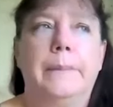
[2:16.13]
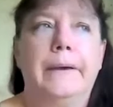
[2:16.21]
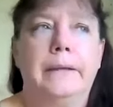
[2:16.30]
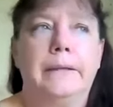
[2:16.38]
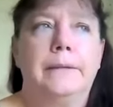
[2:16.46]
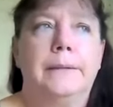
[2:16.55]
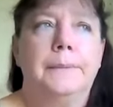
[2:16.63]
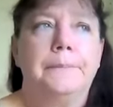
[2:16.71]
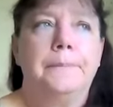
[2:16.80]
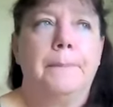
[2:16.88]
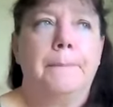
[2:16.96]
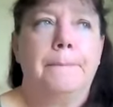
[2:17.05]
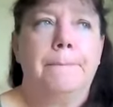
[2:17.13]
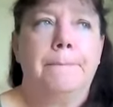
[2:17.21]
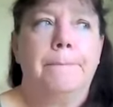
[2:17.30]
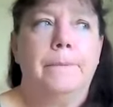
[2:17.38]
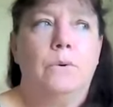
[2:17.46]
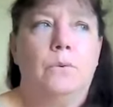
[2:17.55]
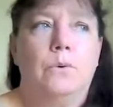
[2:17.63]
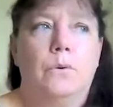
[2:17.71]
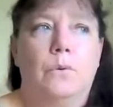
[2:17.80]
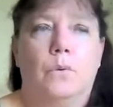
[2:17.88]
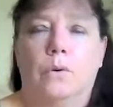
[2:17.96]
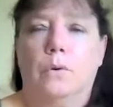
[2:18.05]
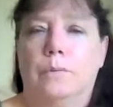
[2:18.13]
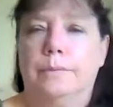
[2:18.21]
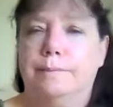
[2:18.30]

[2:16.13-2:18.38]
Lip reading: but or